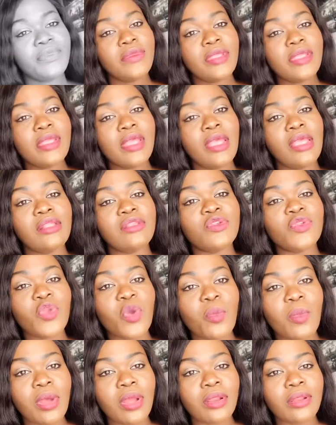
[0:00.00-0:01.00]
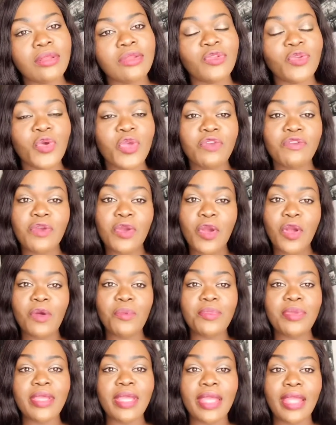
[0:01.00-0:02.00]
Yeah, it's normal. So if you
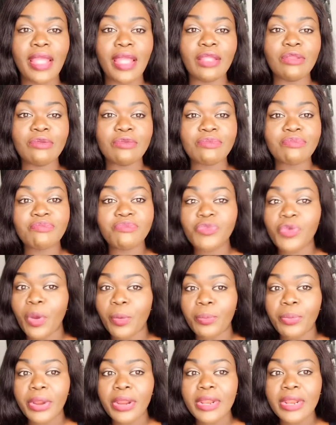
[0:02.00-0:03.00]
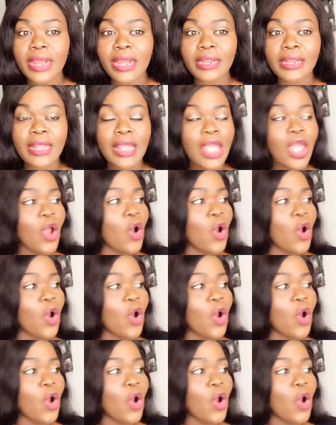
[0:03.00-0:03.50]
come here and you're pregnant,